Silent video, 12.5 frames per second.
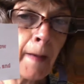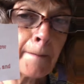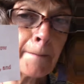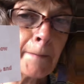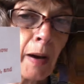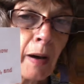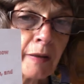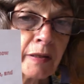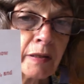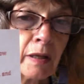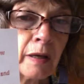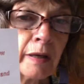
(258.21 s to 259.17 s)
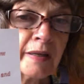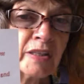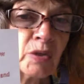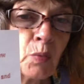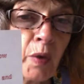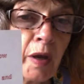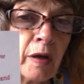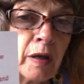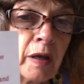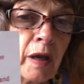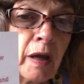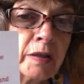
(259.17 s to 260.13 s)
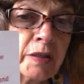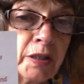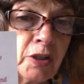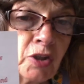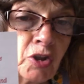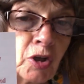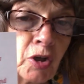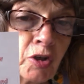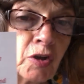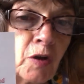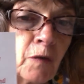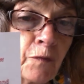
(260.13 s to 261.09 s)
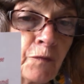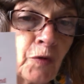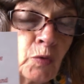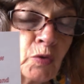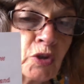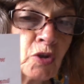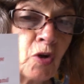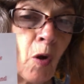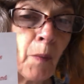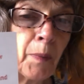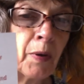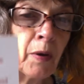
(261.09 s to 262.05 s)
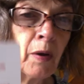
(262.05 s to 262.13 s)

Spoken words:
Martha is wearing a t-shirt, full stop.